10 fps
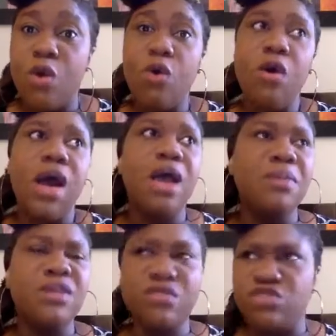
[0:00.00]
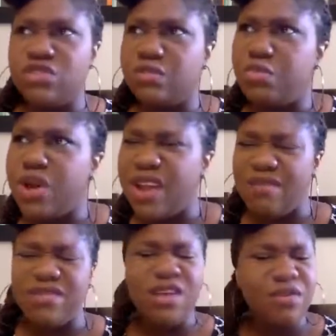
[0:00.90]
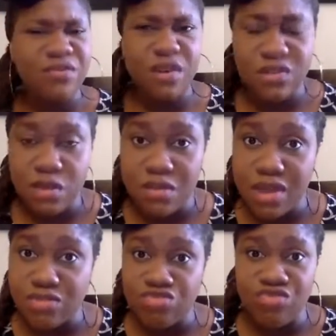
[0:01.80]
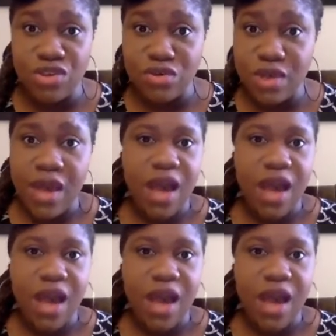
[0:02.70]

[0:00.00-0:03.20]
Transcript: Or I believe in Jesus, but I've never felt him as real.